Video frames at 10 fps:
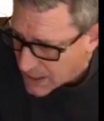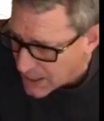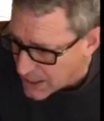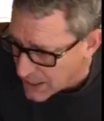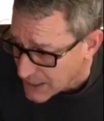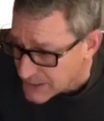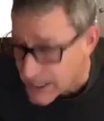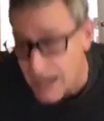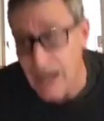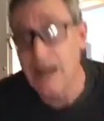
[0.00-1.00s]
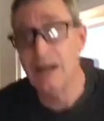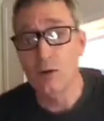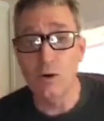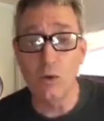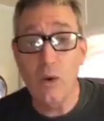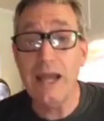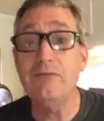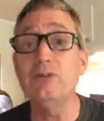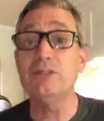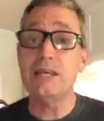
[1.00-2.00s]
And we'll wait
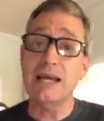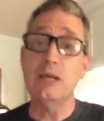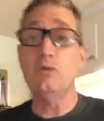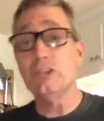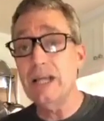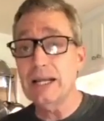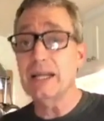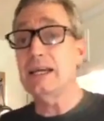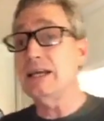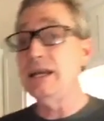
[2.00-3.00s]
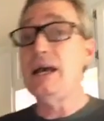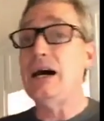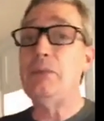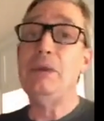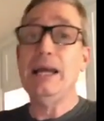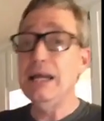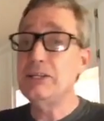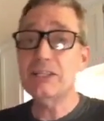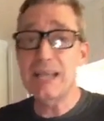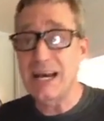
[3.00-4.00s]
for a second, we'll check it again. It
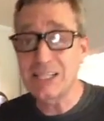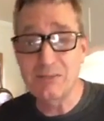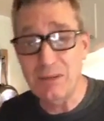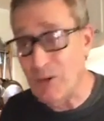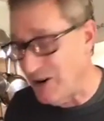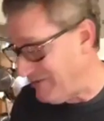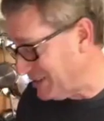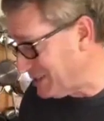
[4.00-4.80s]
just has to be perfect,